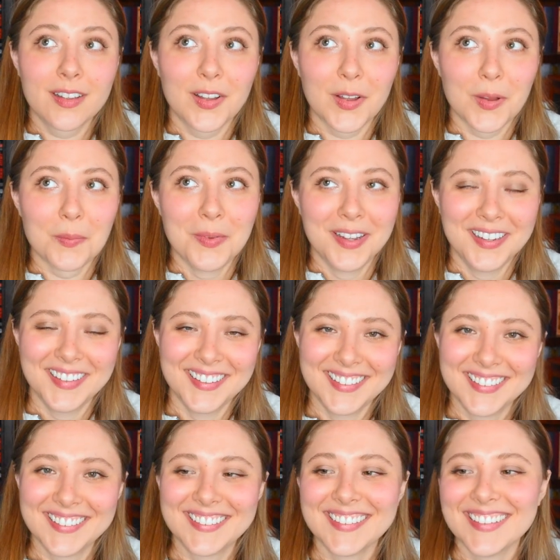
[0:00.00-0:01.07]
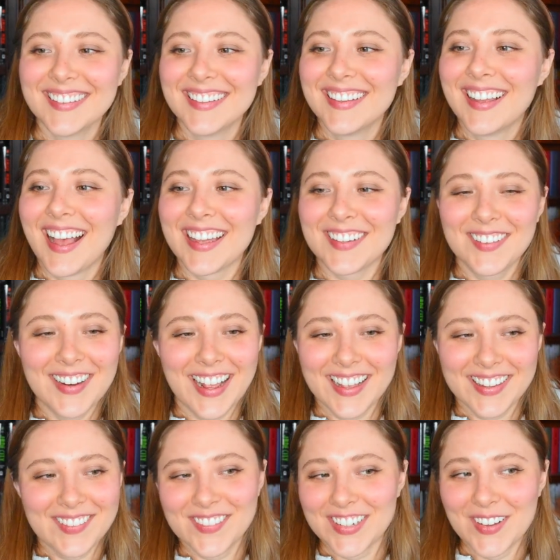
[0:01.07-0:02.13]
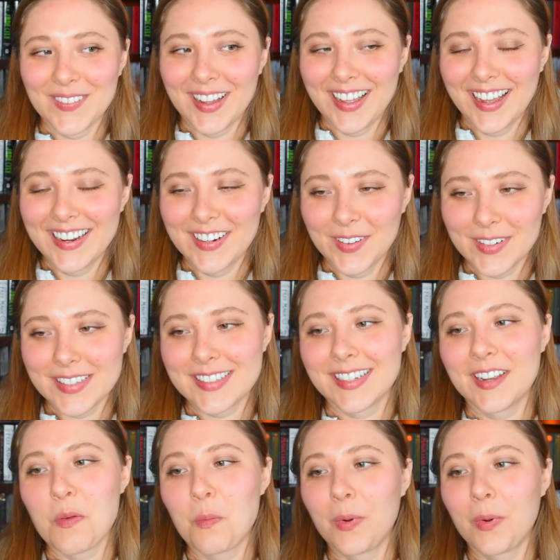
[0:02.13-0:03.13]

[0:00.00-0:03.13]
I don't even know why I noticed it,